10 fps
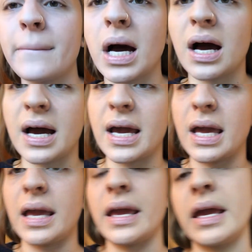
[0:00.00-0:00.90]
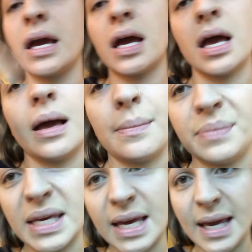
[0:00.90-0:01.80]
my
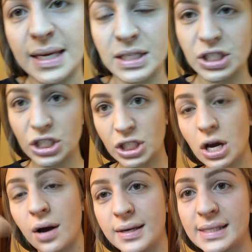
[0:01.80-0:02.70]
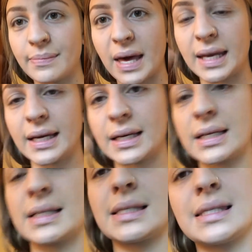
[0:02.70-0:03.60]
BH
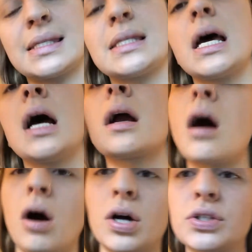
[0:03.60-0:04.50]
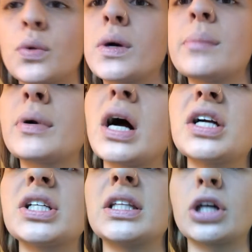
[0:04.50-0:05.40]
Cosmetics contour
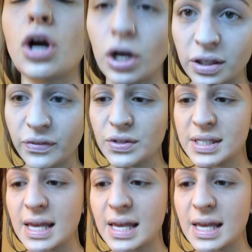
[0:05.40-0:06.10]
brush in the Carnival